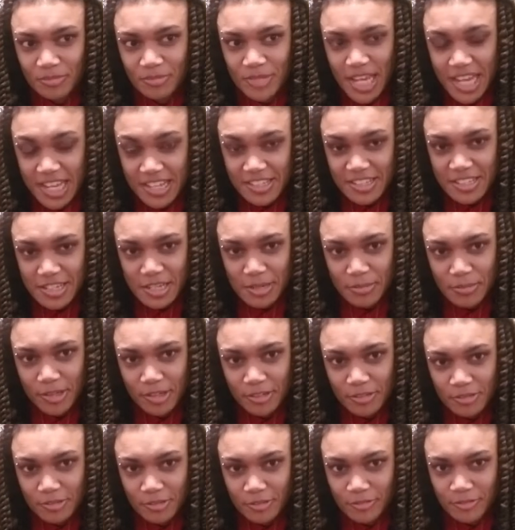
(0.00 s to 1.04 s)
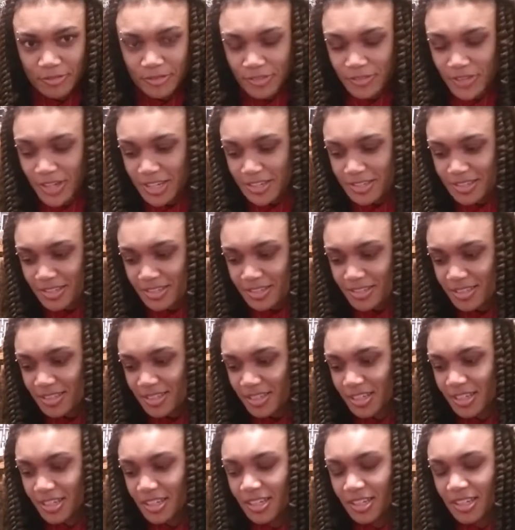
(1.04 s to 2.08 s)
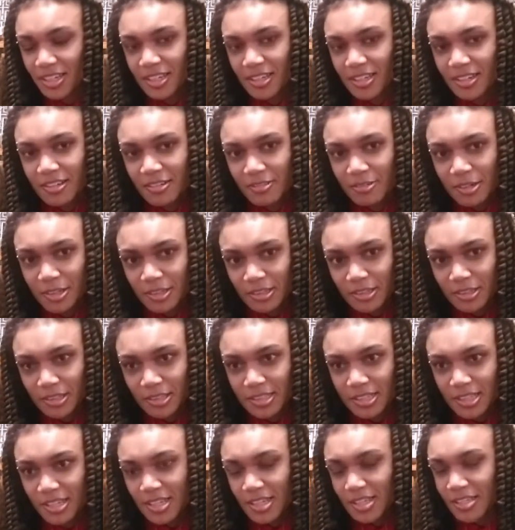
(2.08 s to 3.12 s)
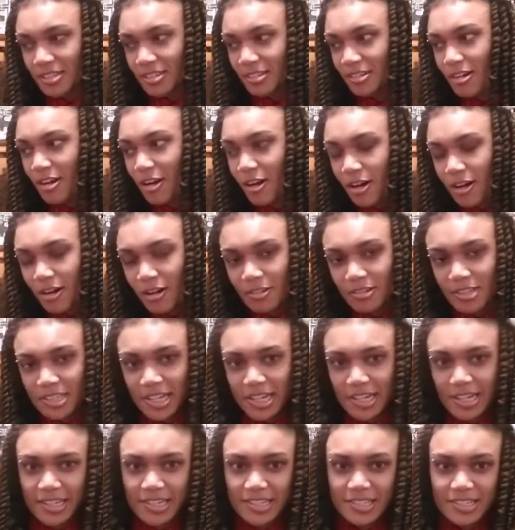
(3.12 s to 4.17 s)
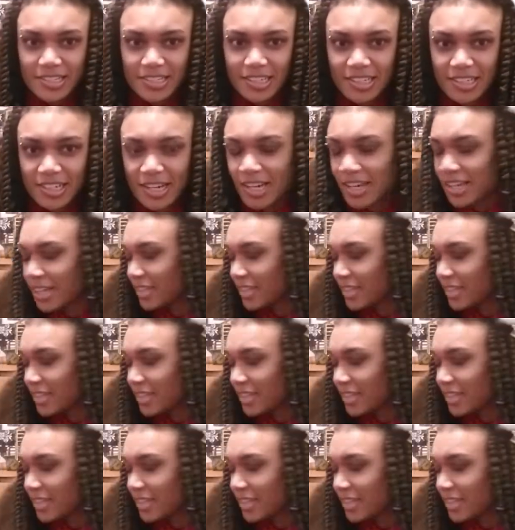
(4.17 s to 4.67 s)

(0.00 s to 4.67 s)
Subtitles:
antique medical devices and whatnot. There are all kinds, and I